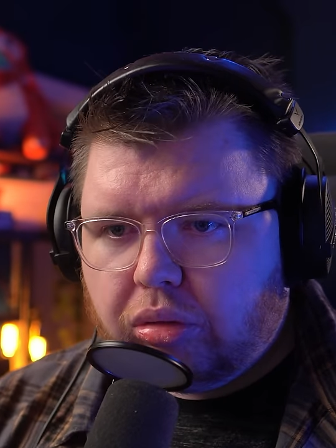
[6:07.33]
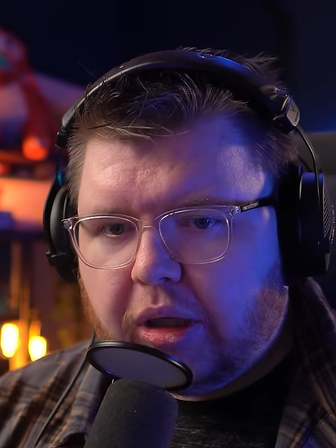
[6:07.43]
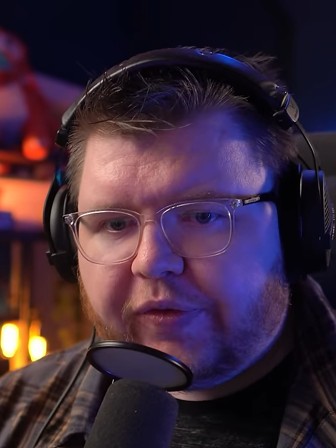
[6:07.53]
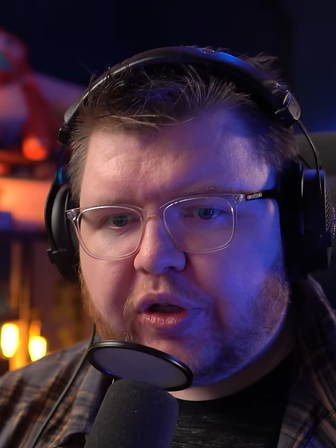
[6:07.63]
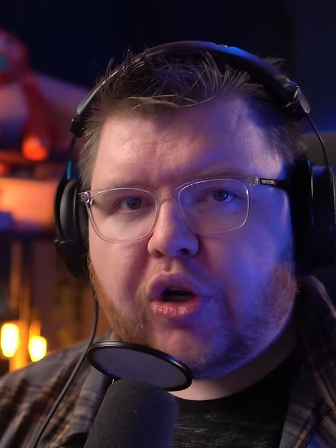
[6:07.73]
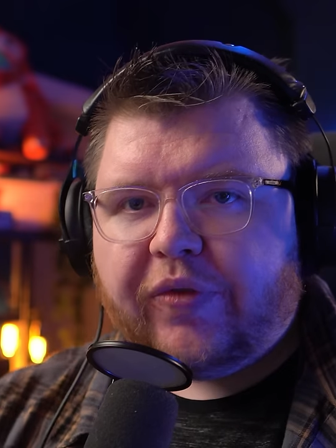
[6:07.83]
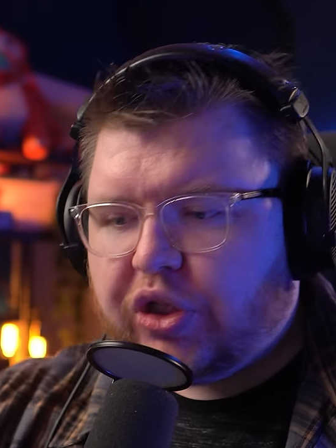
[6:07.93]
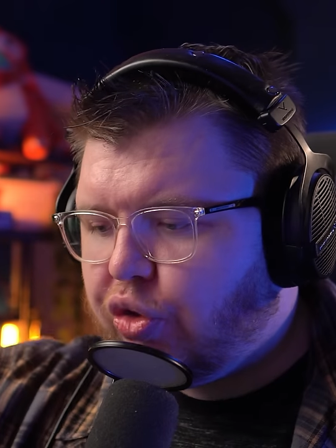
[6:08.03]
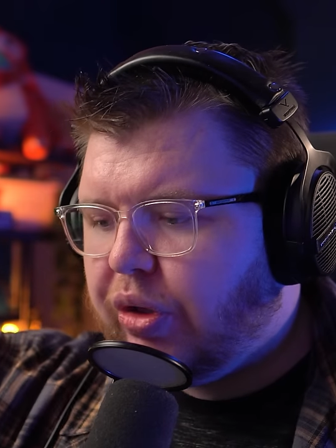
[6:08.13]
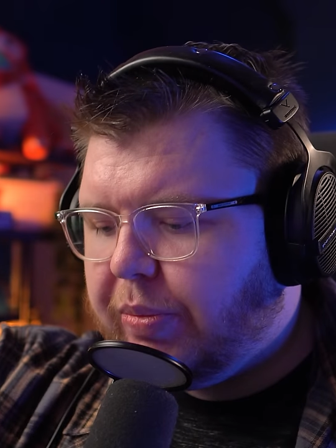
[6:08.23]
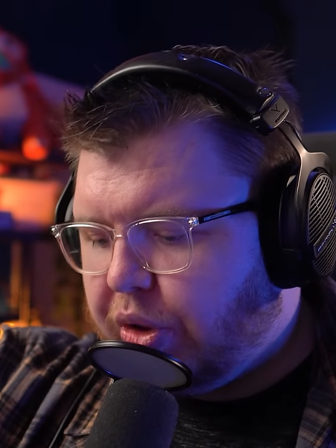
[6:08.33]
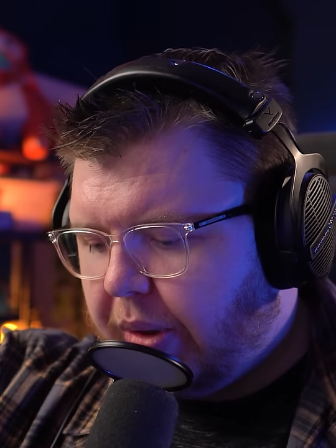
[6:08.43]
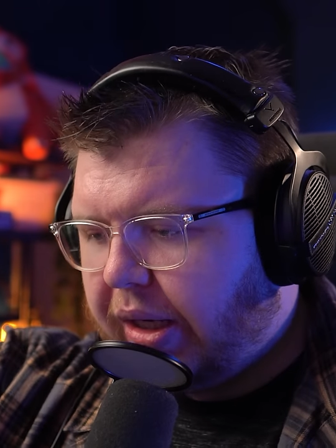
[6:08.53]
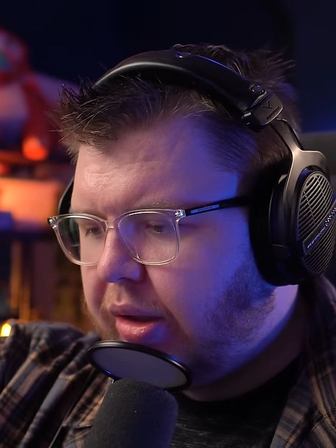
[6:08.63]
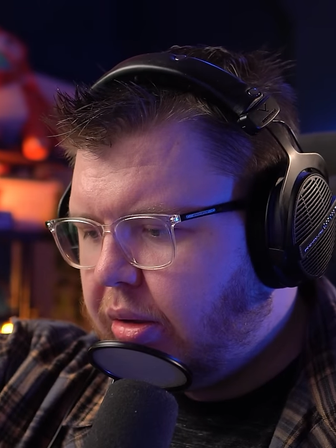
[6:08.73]
I've just got off a stream, so
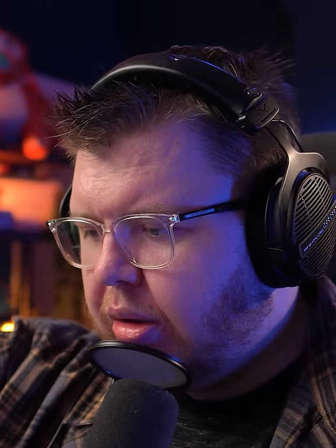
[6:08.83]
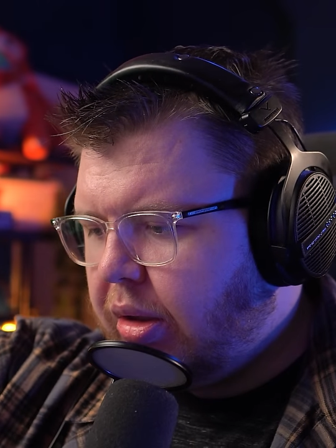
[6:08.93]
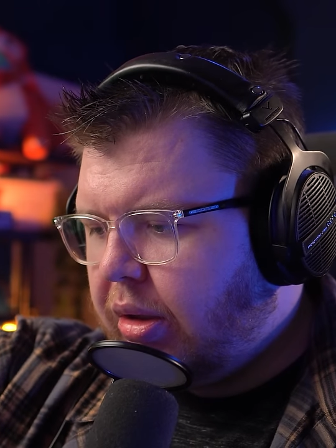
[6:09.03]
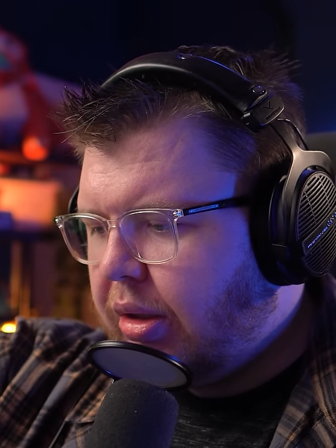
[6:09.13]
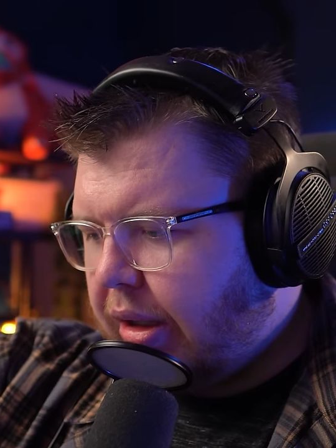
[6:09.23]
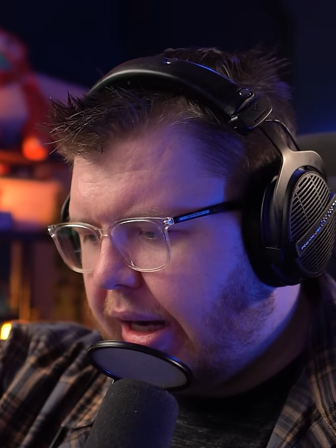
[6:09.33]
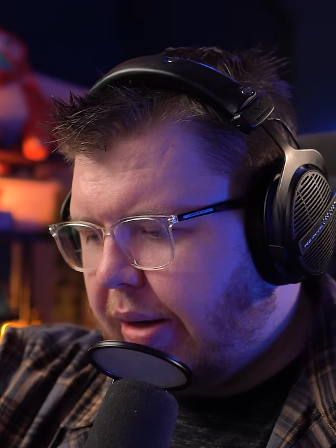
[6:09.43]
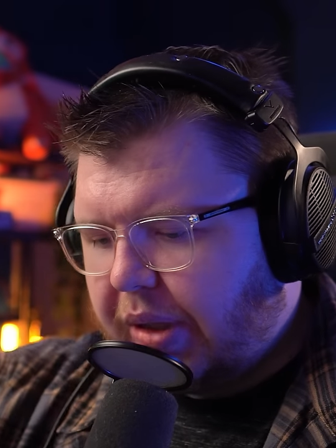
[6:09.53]
my I'm